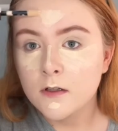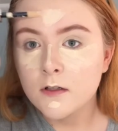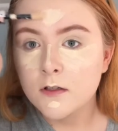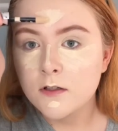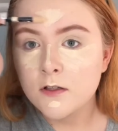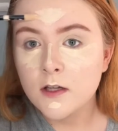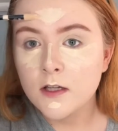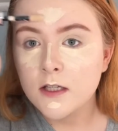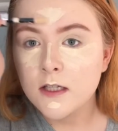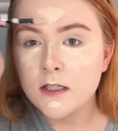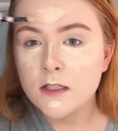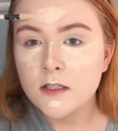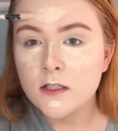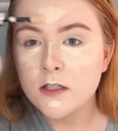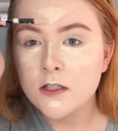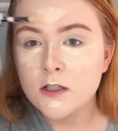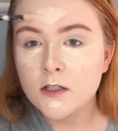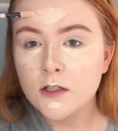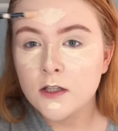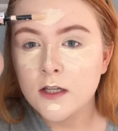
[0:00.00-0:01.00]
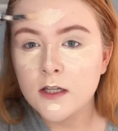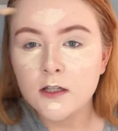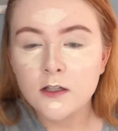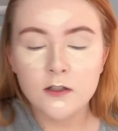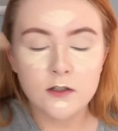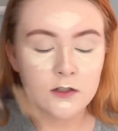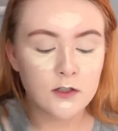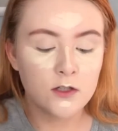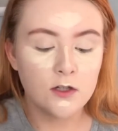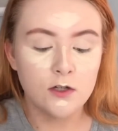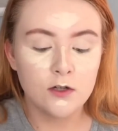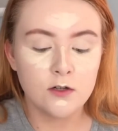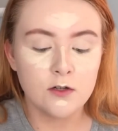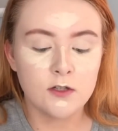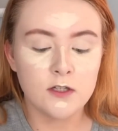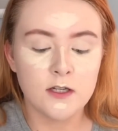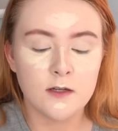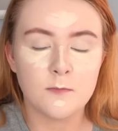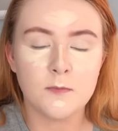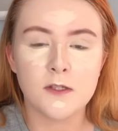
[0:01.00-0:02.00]
So I needed to do like 2
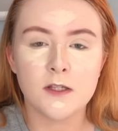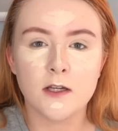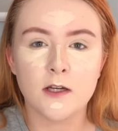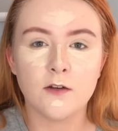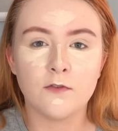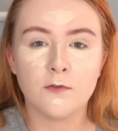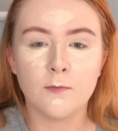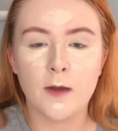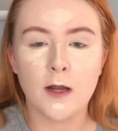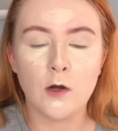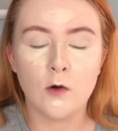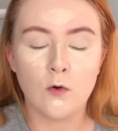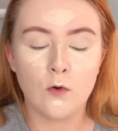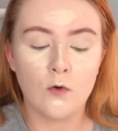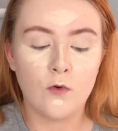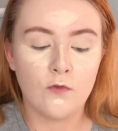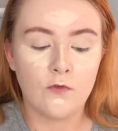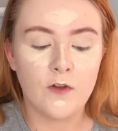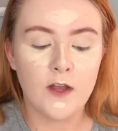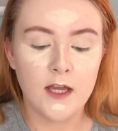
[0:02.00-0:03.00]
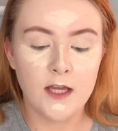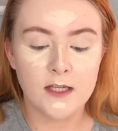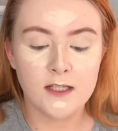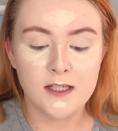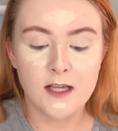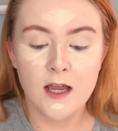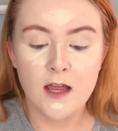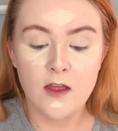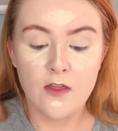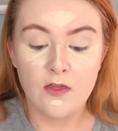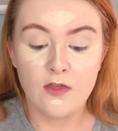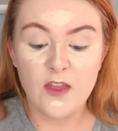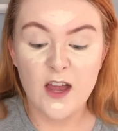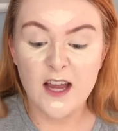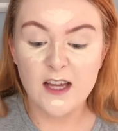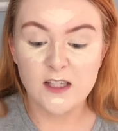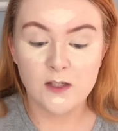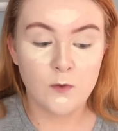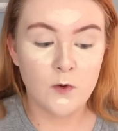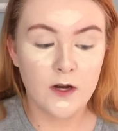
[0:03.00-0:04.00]
dips there for my whole face.
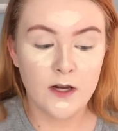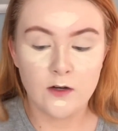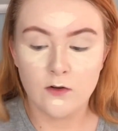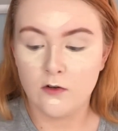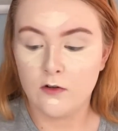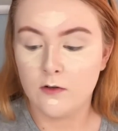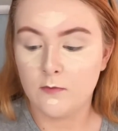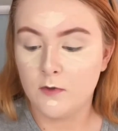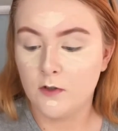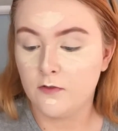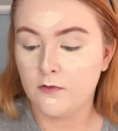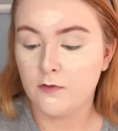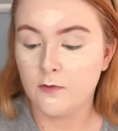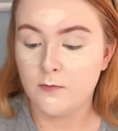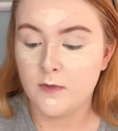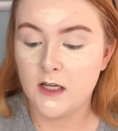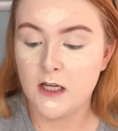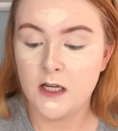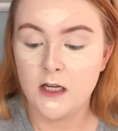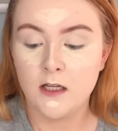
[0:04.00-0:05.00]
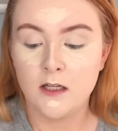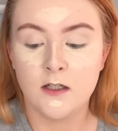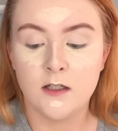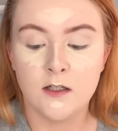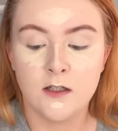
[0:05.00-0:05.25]
That's quite normal for me.